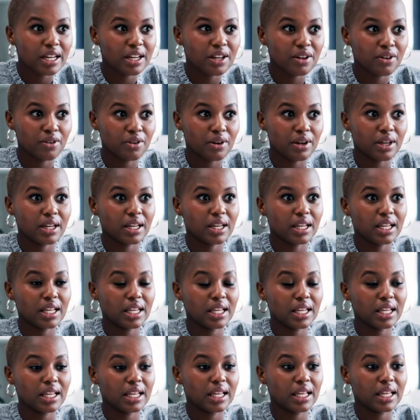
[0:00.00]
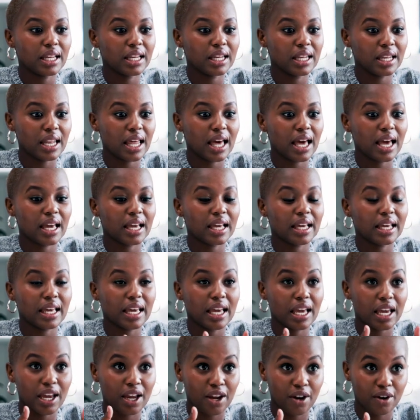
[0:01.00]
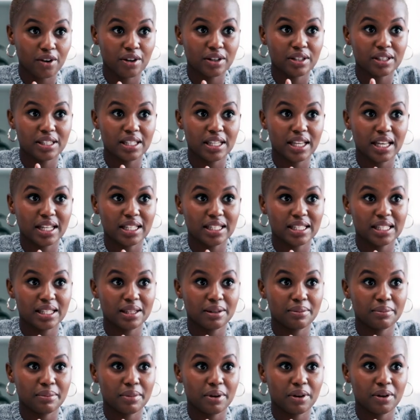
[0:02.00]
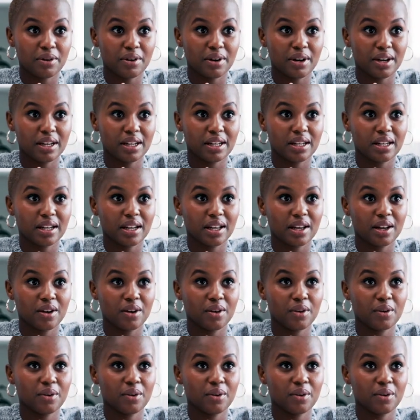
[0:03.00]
But document management problems resulted in legal issues